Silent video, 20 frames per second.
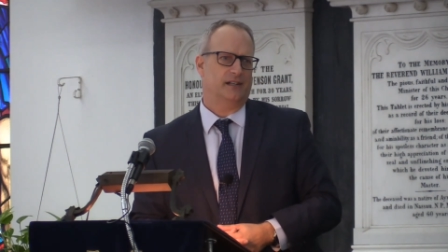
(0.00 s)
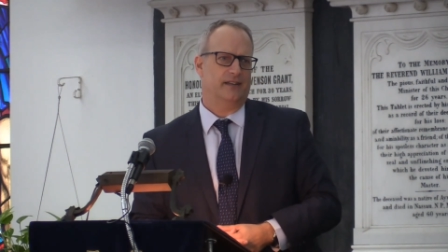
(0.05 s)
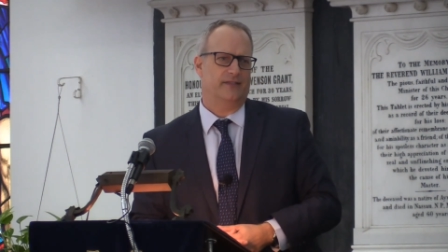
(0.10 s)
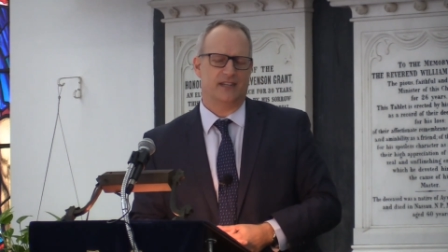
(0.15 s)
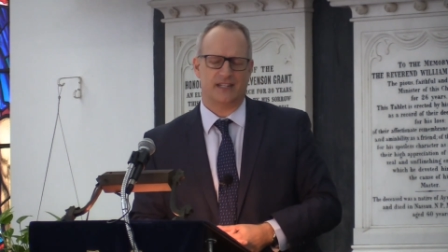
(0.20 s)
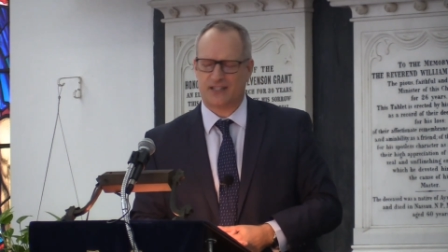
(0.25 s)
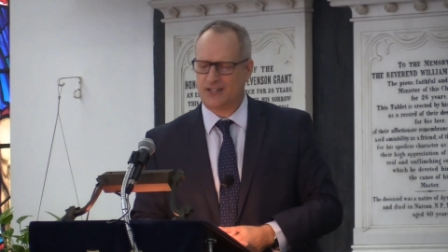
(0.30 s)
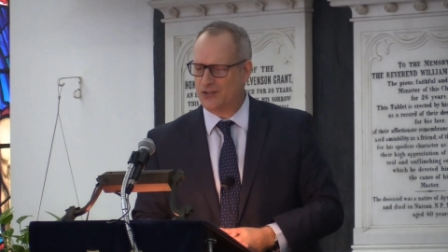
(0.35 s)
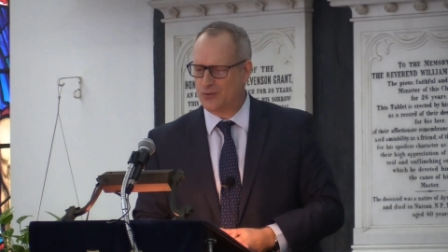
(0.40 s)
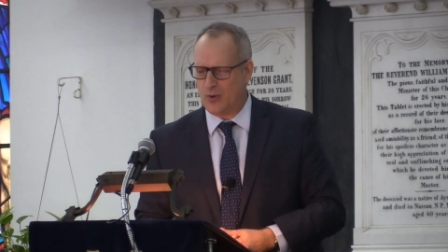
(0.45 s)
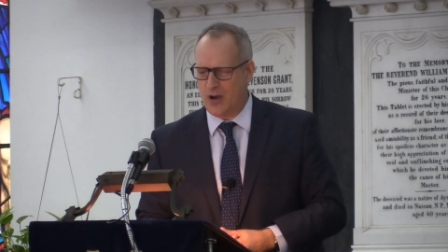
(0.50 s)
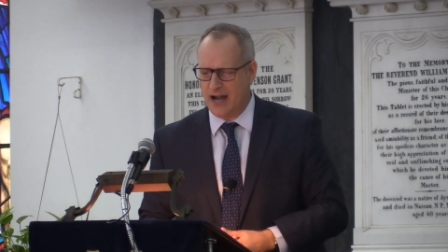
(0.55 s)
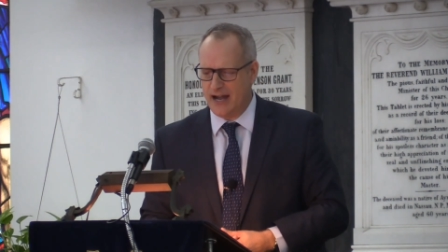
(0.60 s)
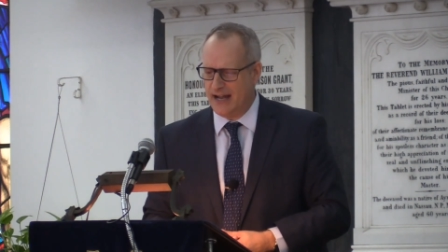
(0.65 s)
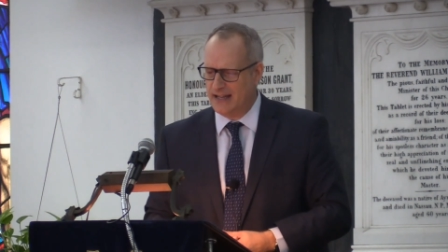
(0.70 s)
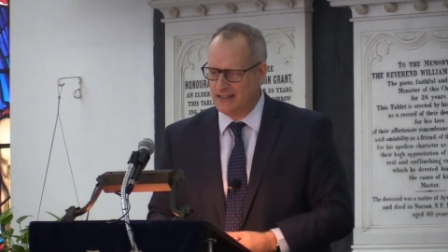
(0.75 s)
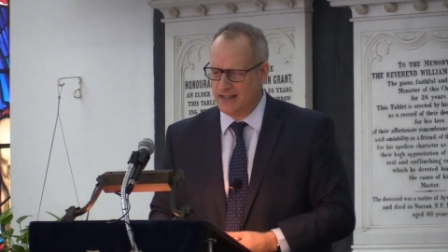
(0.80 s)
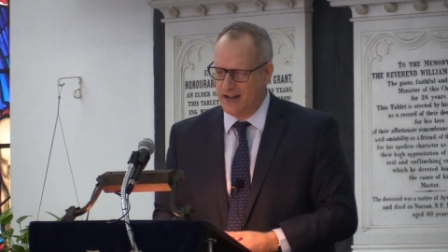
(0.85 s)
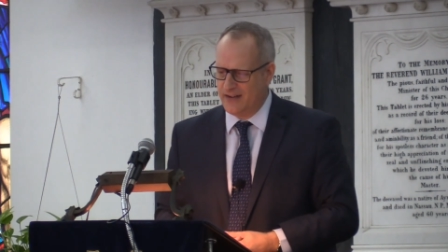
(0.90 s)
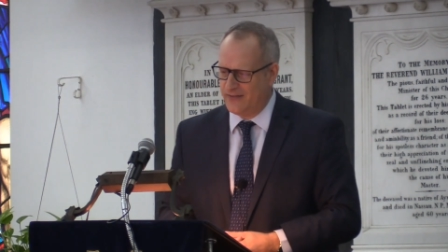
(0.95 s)
And this is
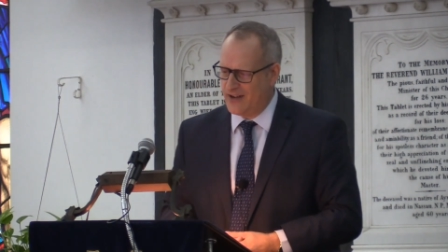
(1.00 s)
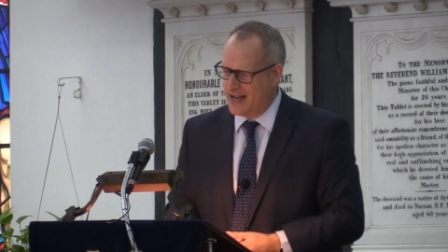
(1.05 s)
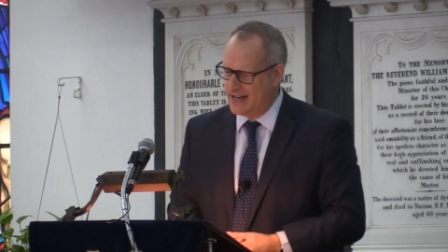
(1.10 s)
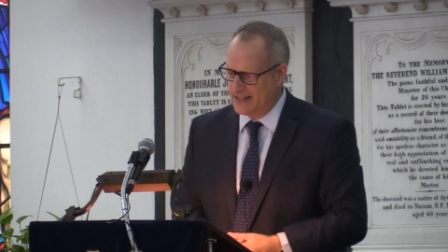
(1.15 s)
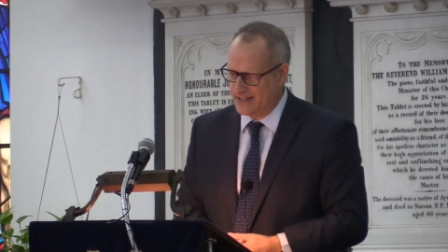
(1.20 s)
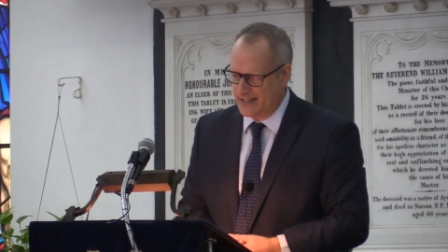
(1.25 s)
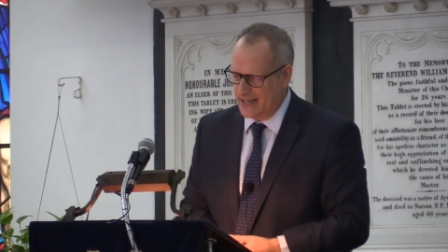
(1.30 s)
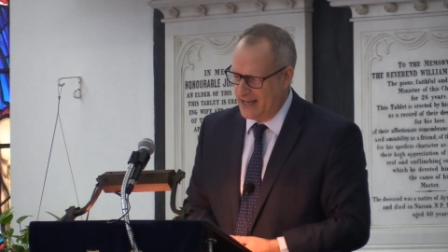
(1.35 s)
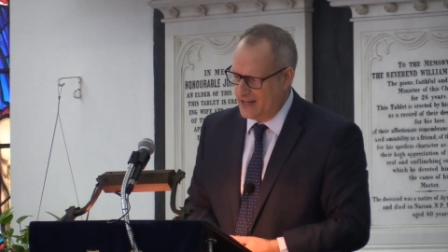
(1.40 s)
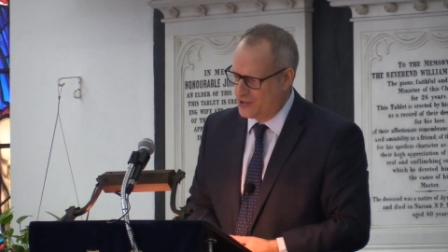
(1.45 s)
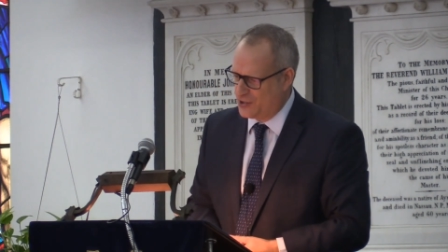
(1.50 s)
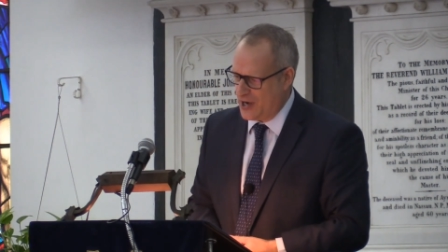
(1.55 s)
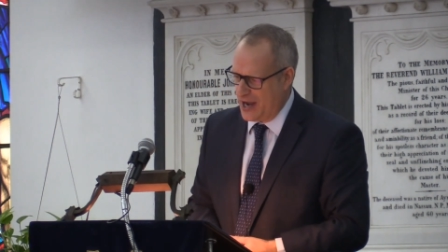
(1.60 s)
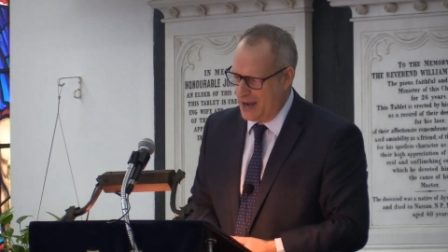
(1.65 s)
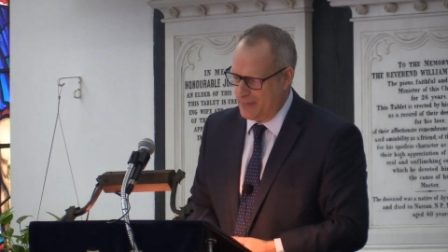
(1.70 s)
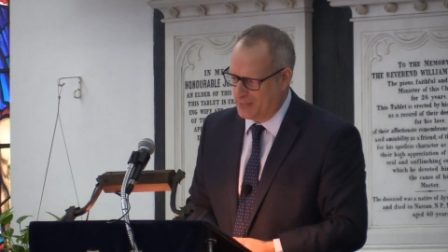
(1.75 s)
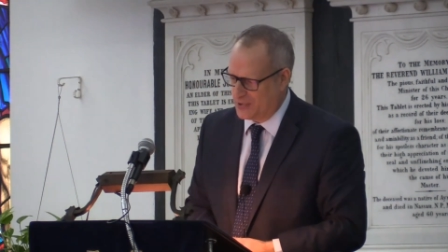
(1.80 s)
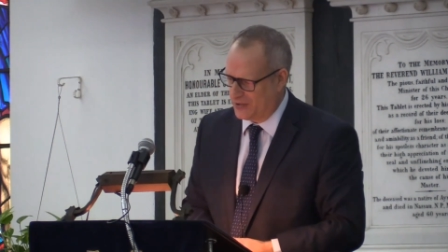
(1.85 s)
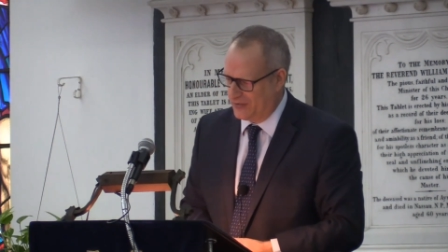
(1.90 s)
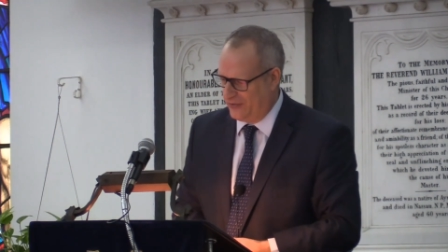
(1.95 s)
why I love Isaiah
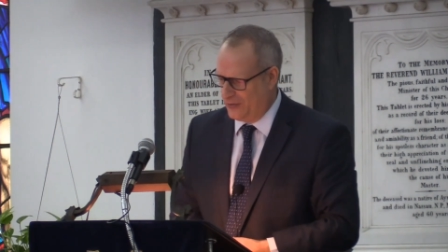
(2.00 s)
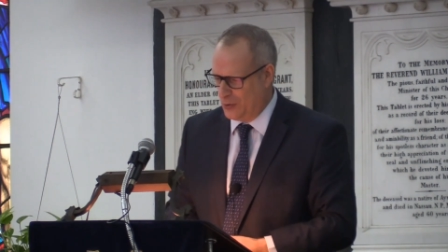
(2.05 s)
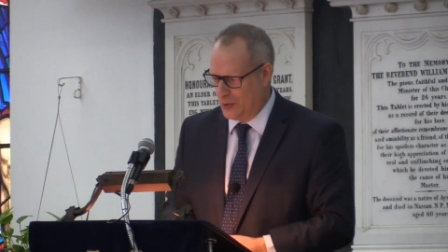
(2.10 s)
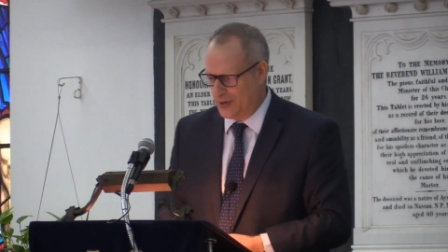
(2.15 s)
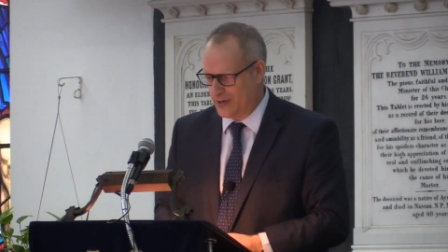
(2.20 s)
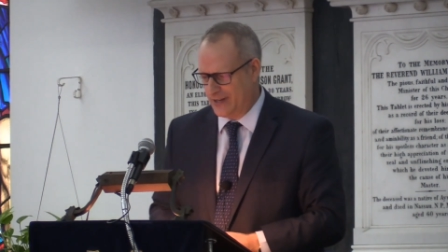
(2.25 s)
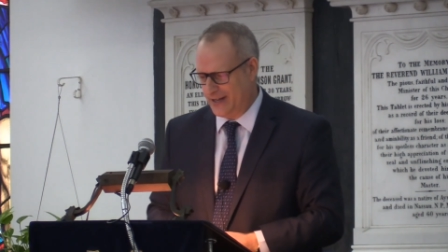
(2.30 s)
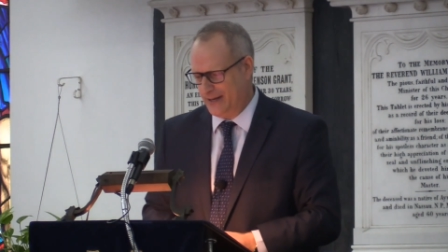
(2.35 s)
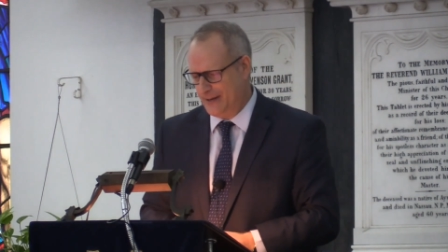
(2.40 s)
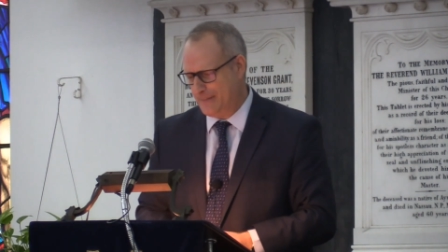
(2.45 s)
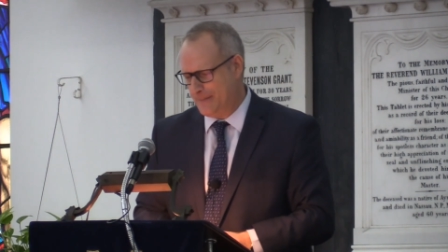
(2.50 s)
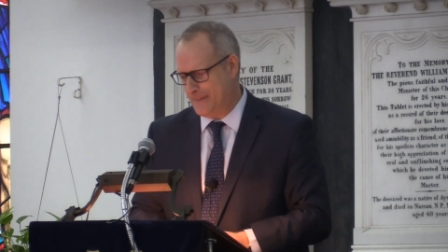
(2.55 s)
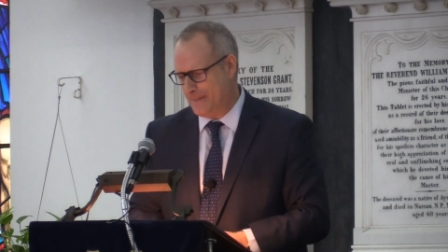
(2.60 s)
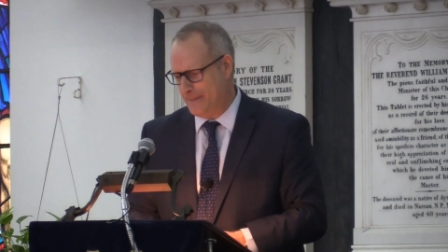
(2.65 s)
chapter 40.